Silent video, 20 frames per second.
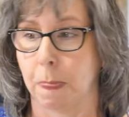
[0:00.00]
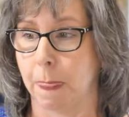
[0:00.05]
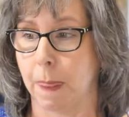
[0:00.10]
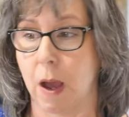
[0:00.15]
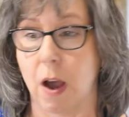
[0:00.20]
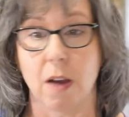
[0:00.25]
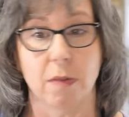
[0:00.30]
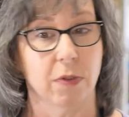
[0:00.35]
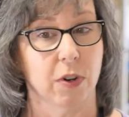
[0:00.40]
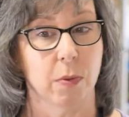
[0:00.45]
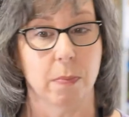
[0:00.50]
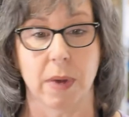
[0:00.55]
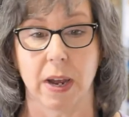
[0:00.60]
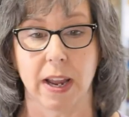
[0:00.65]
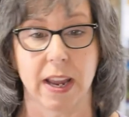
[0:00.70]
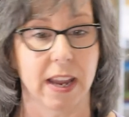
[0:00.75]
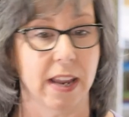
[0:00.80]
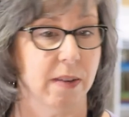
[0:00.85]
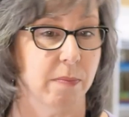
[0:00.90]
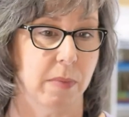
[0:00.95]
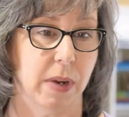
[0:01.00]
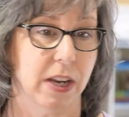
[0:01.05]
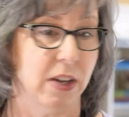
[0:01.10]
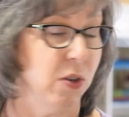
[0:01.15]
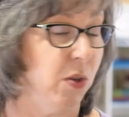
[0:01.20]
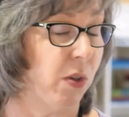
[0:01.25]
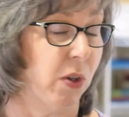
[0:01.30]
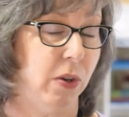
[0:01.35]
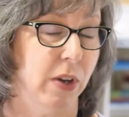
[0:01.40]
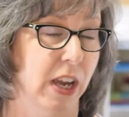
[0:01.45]
offer my, my
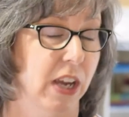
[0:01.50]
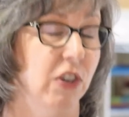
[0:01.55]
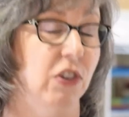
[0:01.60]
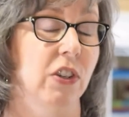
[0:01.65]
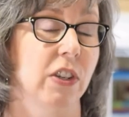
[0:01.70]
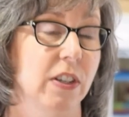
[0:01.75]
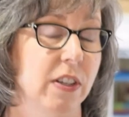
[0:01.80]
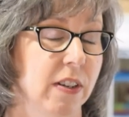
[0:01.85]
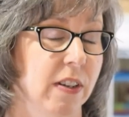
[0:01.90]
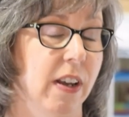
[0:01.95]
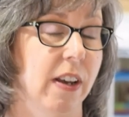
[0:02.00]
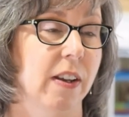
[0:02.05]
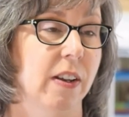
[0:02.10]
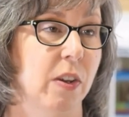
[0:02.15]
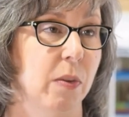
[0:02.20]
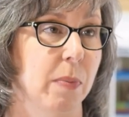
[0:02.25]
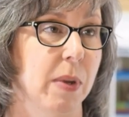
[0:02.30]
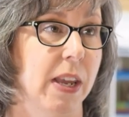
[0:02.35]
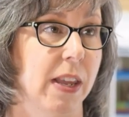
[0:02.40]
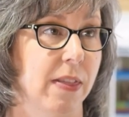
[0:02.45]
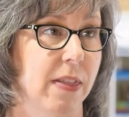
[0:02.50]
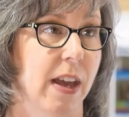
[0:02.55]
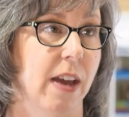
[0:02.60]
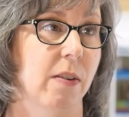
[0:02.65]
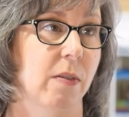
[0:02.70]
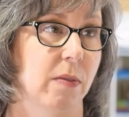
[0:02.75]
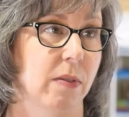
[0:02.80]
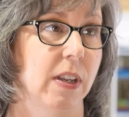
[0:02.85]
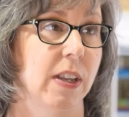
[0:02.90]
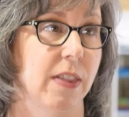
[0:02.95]
new location um, in, that,
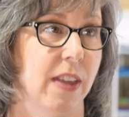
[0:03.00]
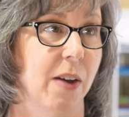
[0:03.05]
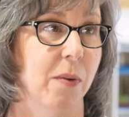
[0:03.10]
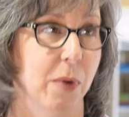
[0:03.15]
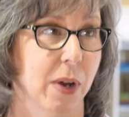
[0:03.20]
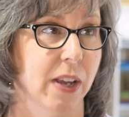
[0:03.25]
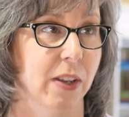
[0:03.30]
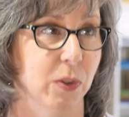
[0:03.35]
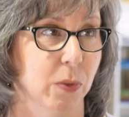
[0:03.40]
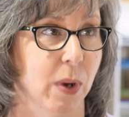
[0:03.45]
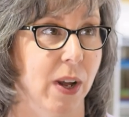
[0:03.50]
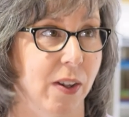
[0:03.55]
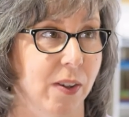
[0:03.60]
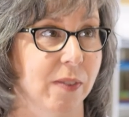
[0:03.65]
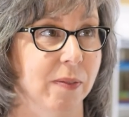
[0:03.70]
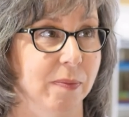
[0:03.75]
in that way as well.